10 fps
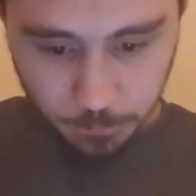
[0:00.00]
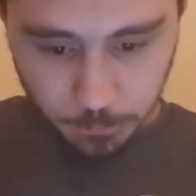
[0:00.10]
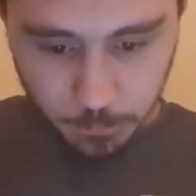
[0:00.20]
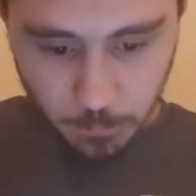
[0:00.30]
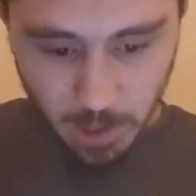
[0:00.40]

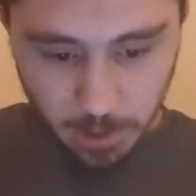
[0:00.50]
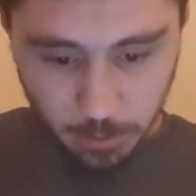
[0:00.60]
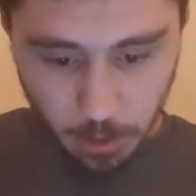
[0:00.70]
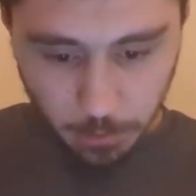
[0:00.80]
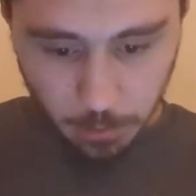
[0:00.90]
It's got
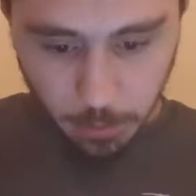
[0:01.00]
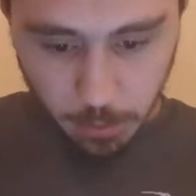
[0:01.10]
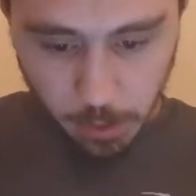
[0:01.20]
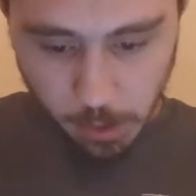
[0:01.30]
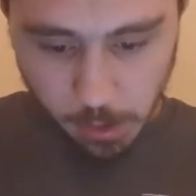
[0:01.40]

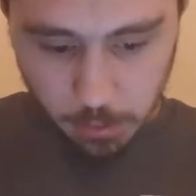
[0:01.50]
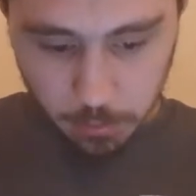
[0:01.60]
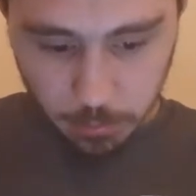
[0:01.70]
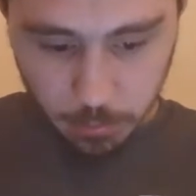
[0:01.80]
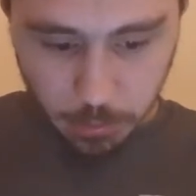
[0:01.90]

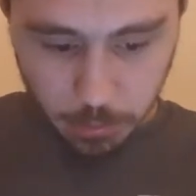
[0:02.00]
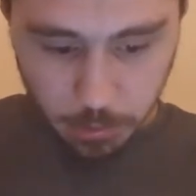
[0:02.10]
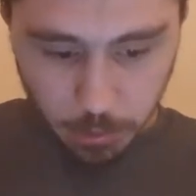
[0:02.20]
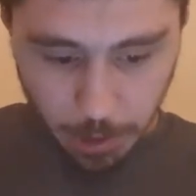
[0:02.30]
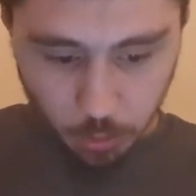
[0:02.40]

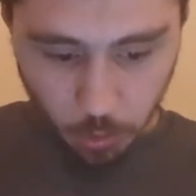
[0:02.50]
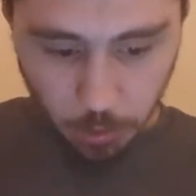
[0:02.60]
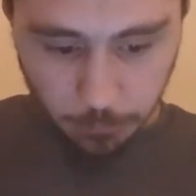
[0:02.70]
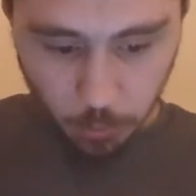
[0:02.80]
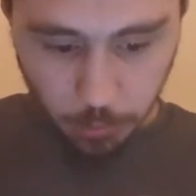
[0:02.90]
Android
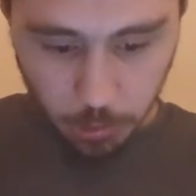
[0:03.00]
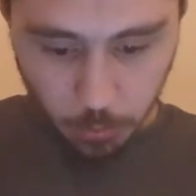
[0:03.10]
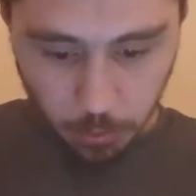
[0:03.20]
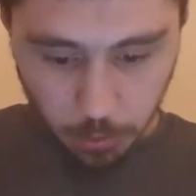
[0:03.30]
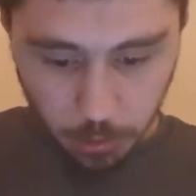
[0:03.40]
14, which is the
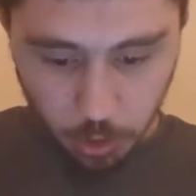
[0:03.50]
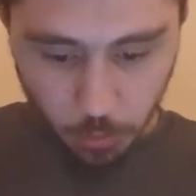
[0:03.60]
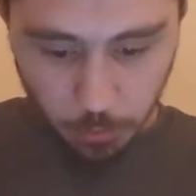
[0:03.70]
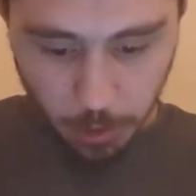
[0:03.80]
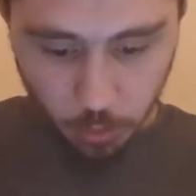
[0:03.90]
newest
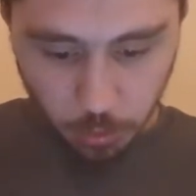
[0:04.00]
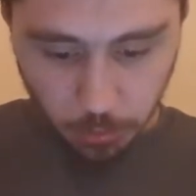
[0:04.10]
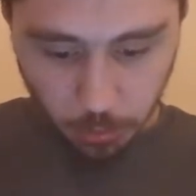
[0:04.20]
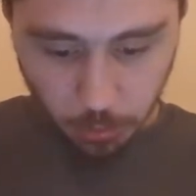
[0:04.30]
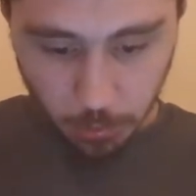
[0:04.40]
Android. So I'm like,
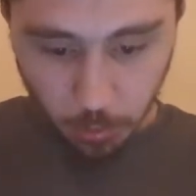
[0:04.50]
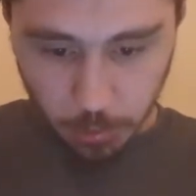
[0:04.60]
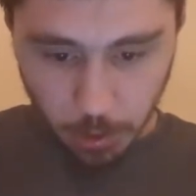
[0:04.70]
oh, nice.